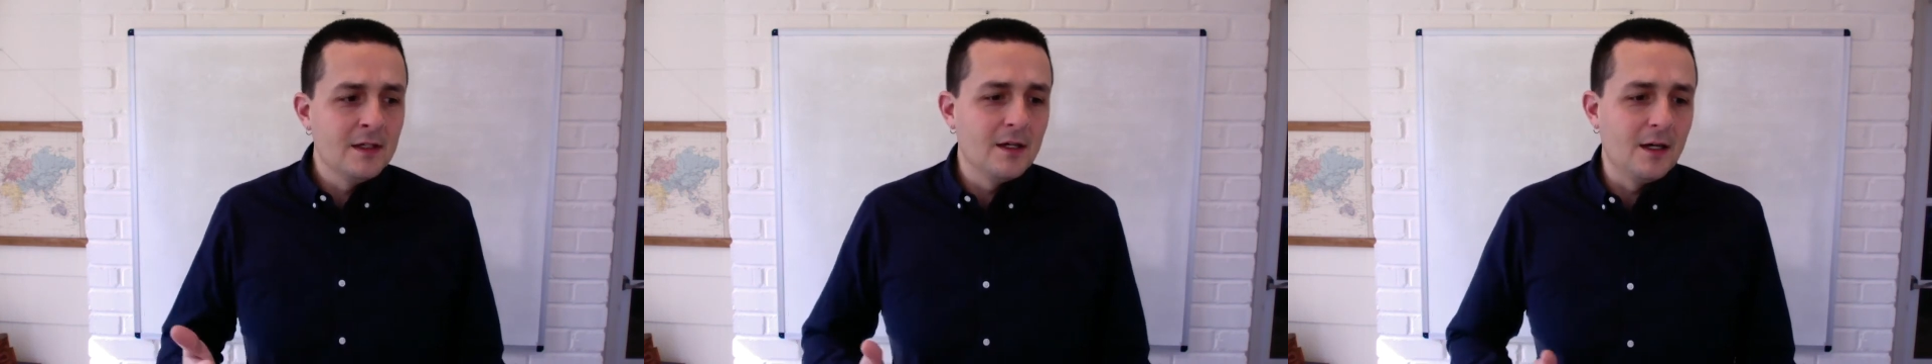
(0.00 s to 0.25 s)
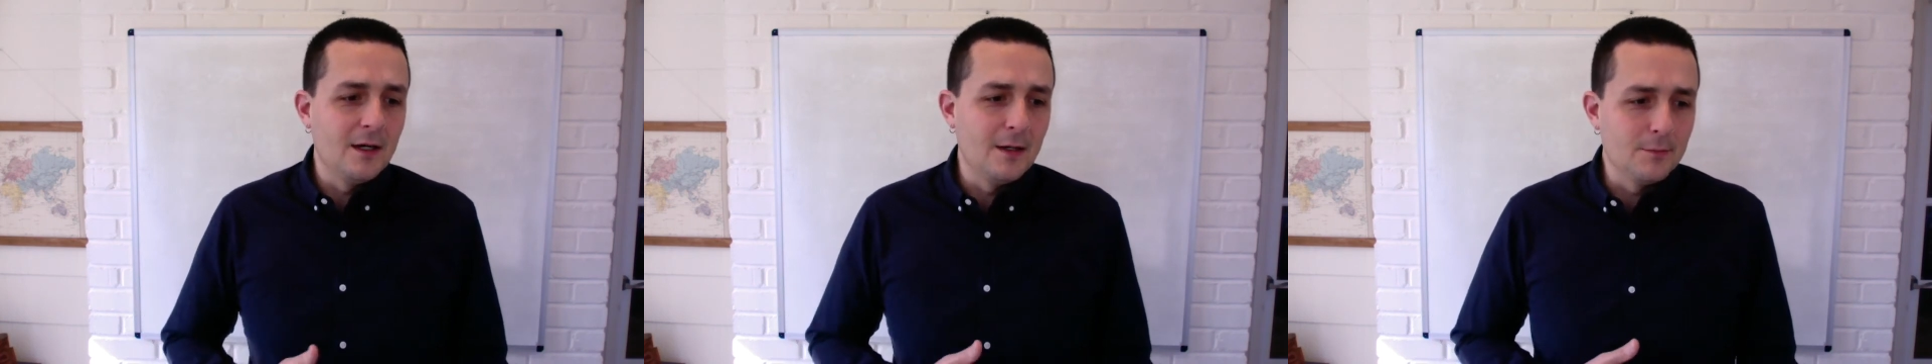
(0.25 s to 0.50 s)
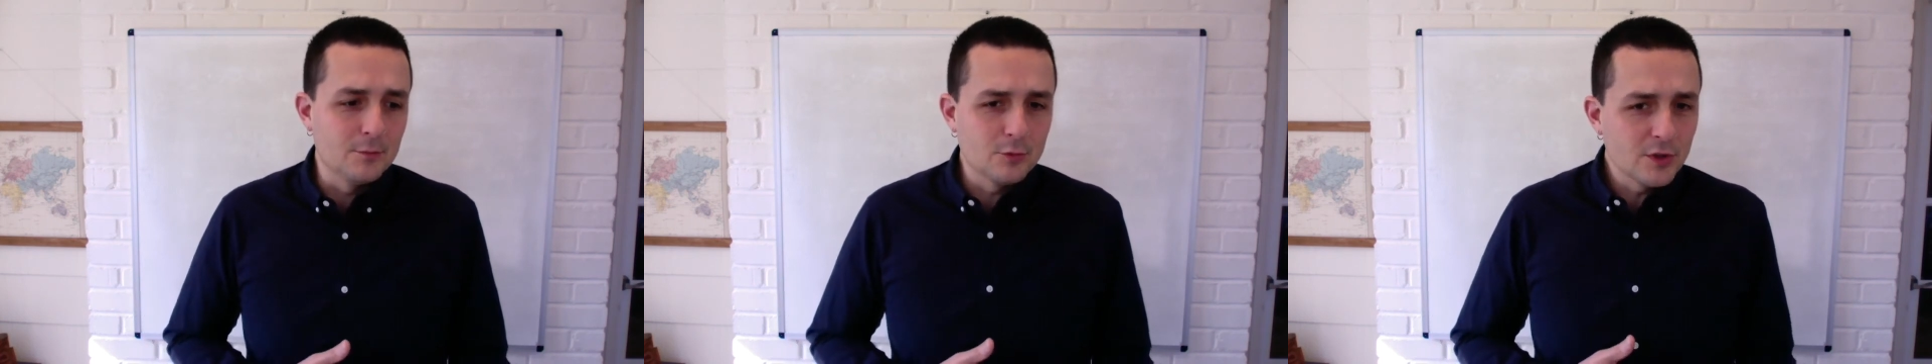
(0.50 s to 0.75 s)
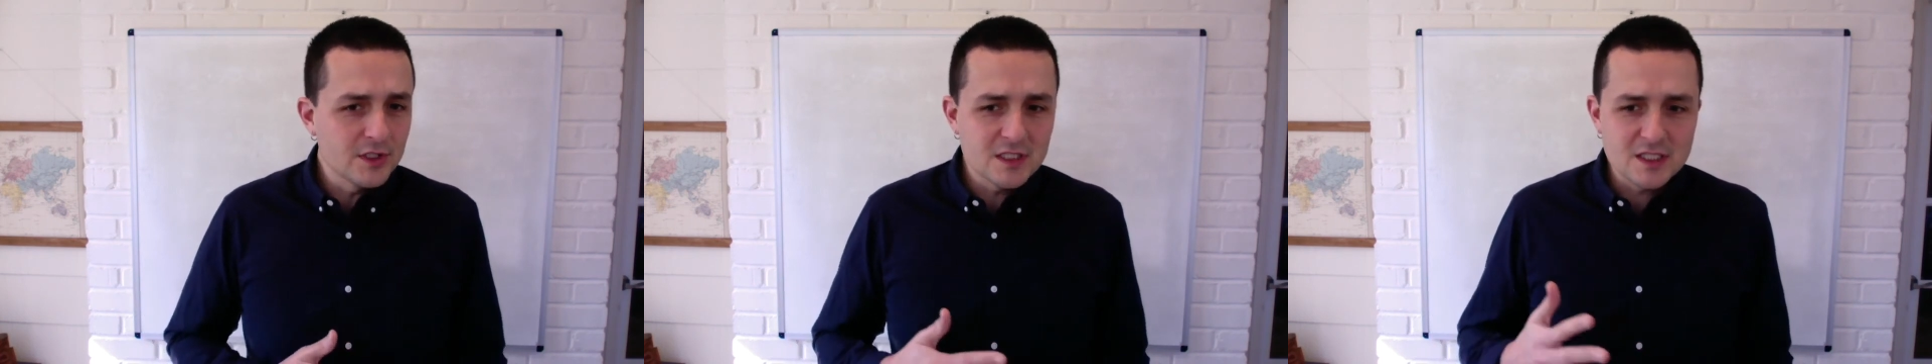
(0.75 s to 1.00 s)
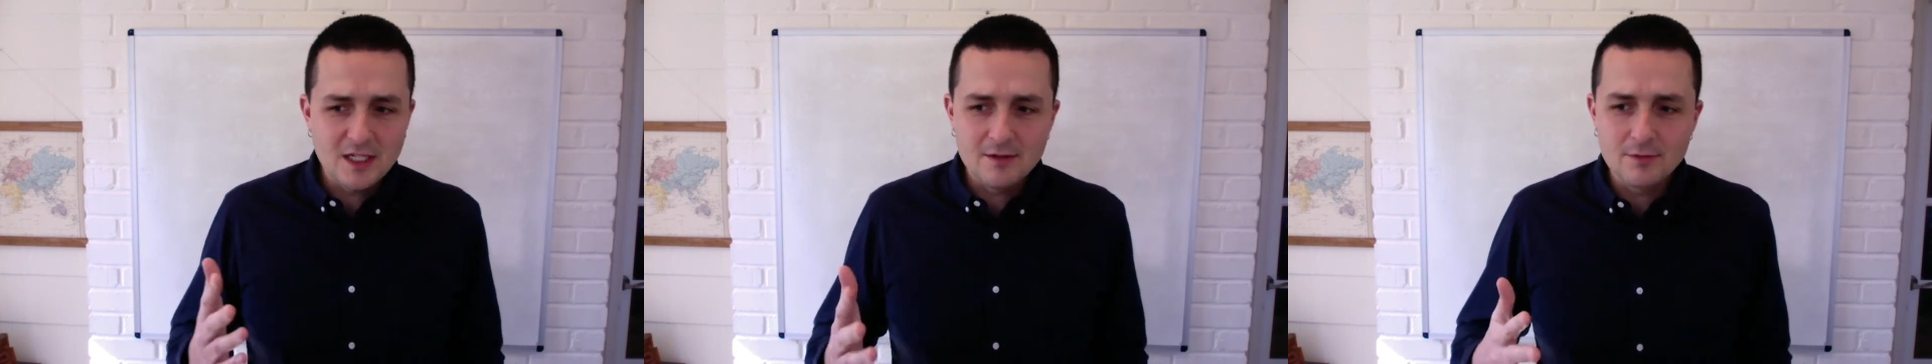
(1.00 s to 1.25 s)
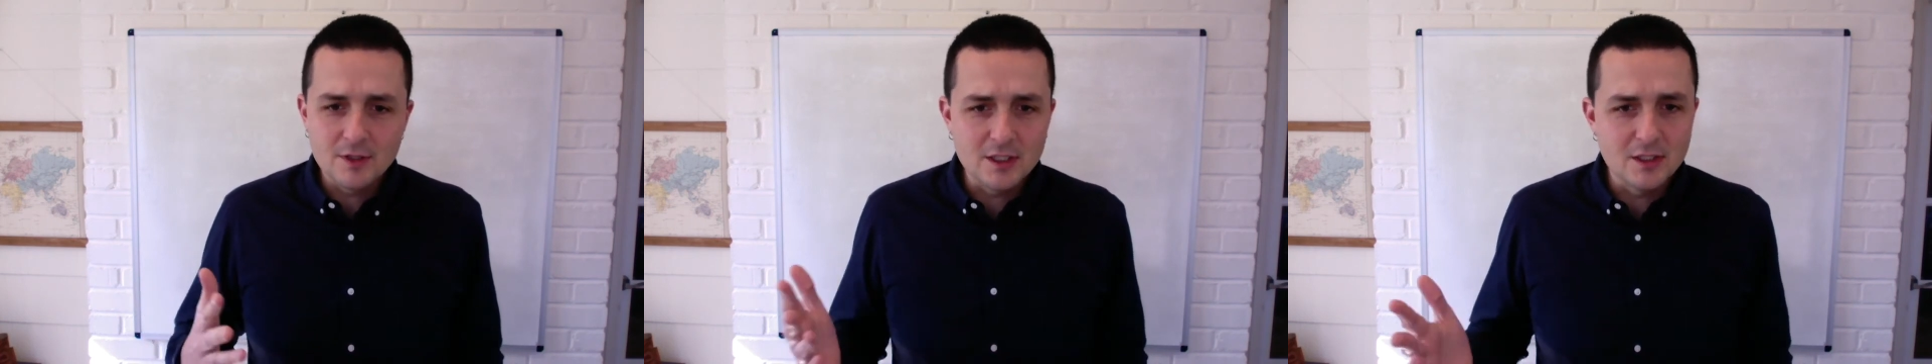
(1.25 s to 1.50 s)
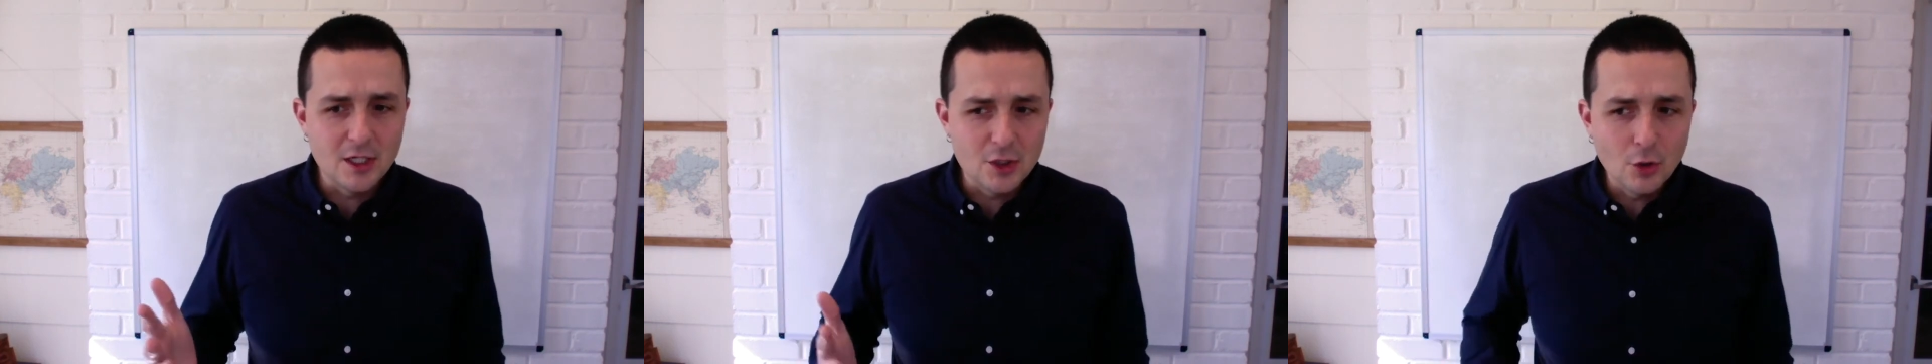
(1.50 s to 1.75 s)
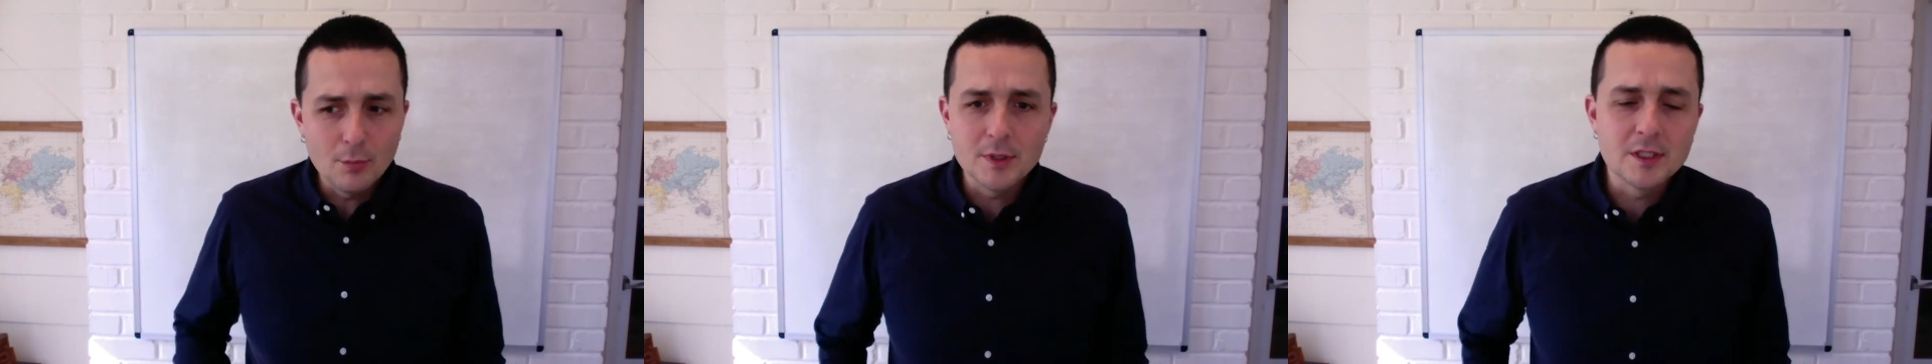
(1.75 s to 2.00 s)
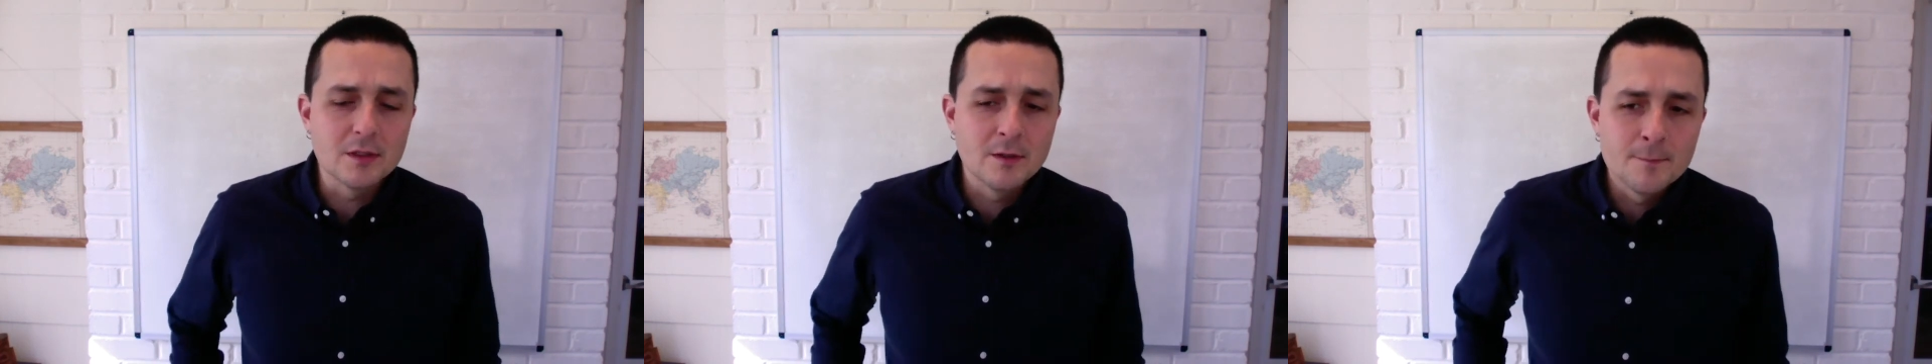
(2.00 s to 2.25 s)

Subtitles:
really just kind of an open